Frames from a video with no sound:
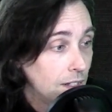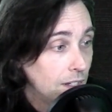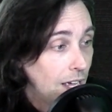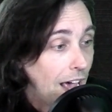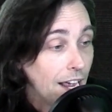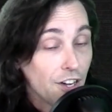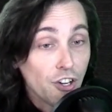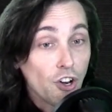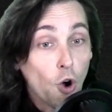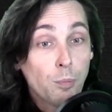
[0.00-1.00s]
At
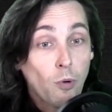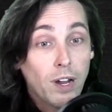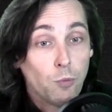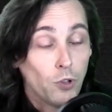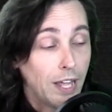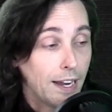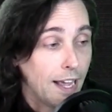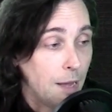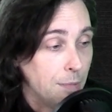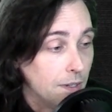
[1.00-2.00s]
no point will that
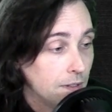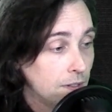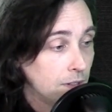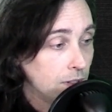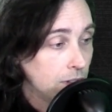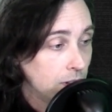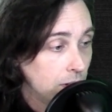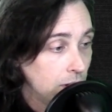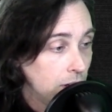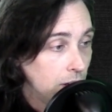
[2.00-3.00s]
happen.
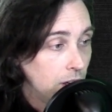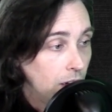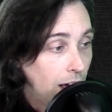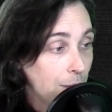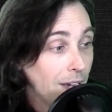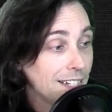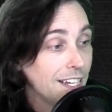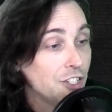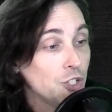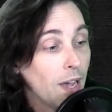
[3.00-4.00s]
I might
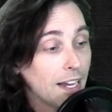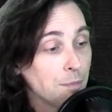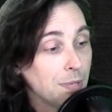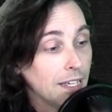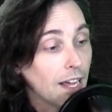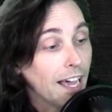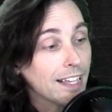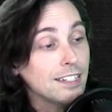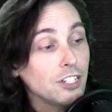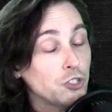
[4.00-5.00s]
teach you how to beat, I can
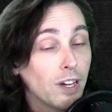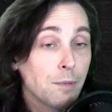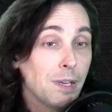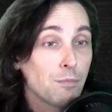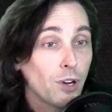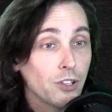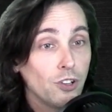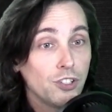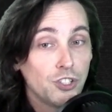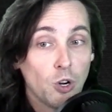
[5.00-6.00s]
teach you how to beat
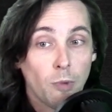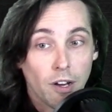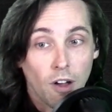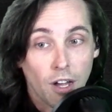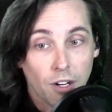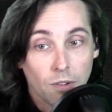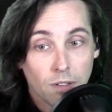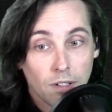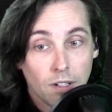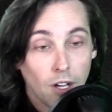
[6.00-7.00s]
Brotherhood Doom on auto.
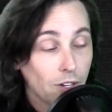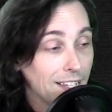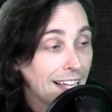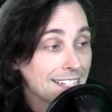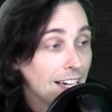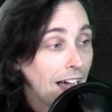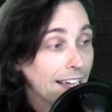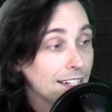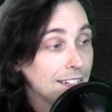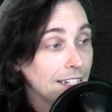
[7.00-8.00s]
Okay, that's how I
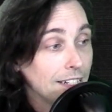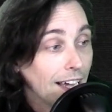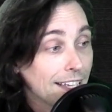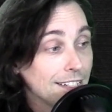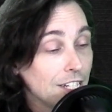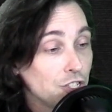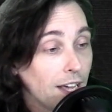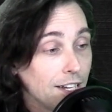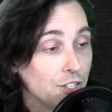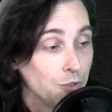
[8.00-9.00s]
can teach you how
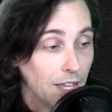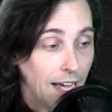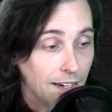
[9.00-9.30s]
to do that.